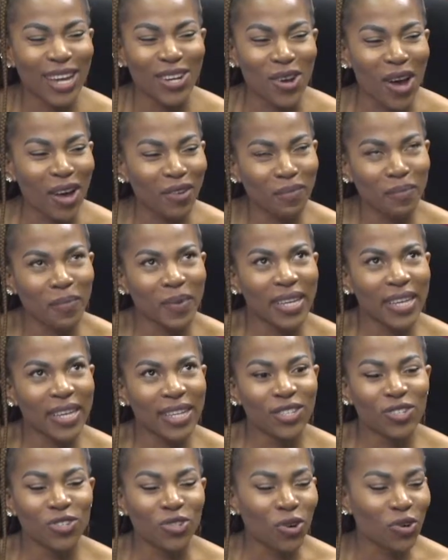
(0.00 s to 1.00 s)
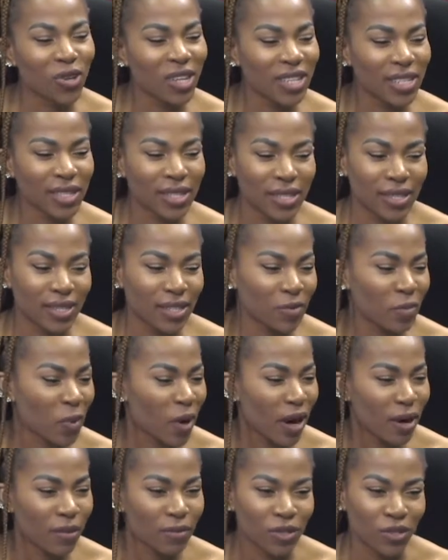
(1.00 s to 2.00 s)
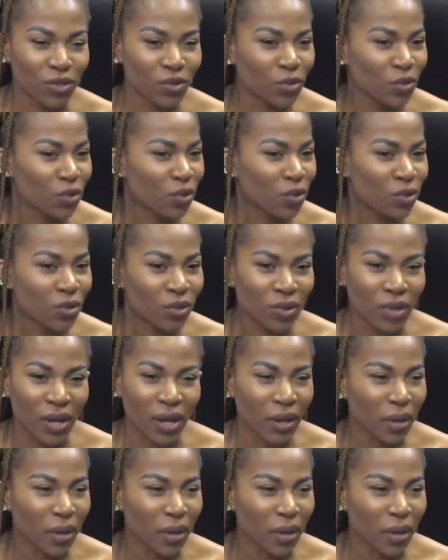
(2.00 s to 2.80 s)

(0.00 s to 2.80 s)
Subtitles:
Yeah, no, I've been drawing since primary school.